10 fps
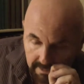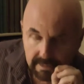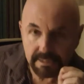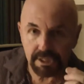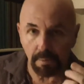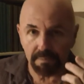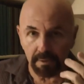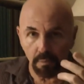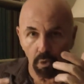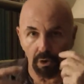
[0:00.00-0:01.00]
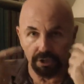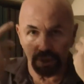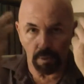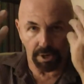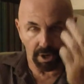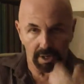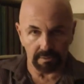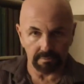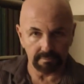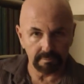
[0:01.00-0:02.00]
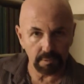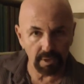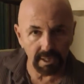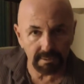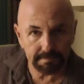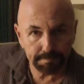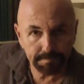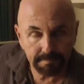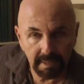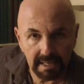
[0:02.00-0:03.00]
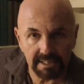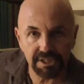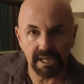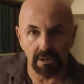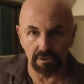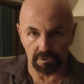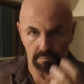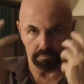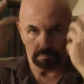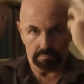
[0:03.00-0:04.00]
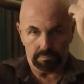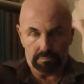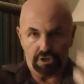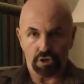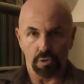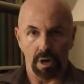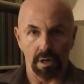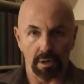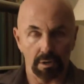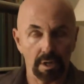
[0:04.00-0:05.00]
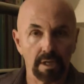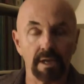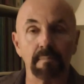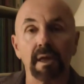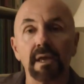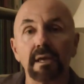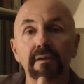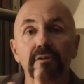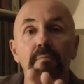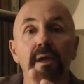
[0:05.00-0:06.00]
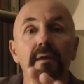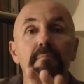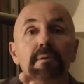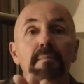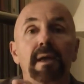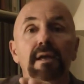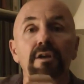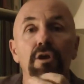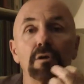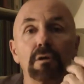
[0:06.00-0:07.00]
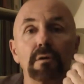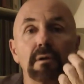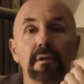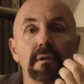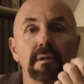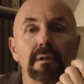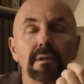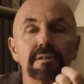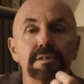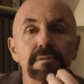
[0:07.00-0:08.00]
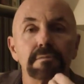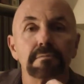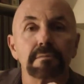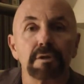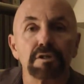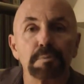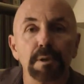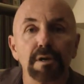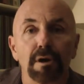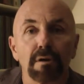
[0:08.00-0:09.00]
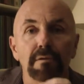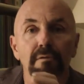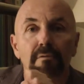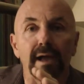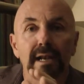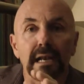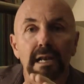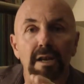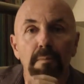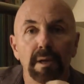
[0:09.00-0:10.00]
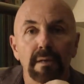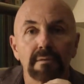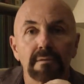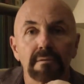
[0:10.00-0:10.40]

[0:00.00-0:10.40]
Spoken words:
something more is going on, right? It sounds stronger. It may even be making your speaker rattle a little bit,